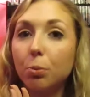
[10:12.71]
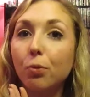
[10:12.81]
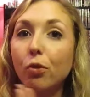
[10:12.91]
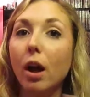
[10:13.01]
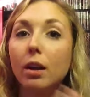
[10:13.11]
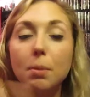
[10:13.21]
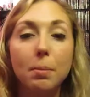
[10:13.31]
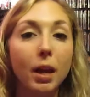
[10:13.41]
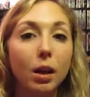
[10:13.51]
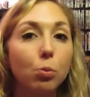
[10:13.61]
Rocked my
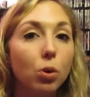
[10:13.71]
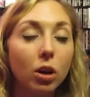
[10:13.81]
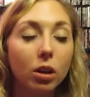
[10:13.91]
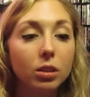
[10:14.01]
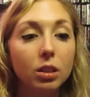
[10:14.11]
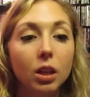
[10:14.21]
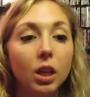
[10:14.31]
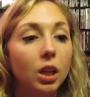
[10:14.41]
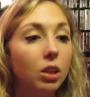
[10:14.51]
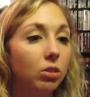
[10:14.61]
makeup world.
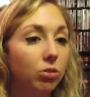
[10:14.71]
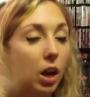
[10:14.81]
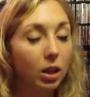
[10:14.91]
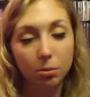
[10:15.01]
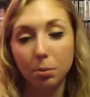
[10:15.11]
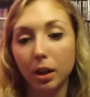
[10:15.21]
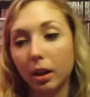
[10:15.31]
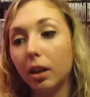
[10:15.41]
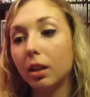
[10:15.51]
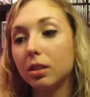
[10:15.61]
Rocked
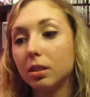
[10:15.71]
my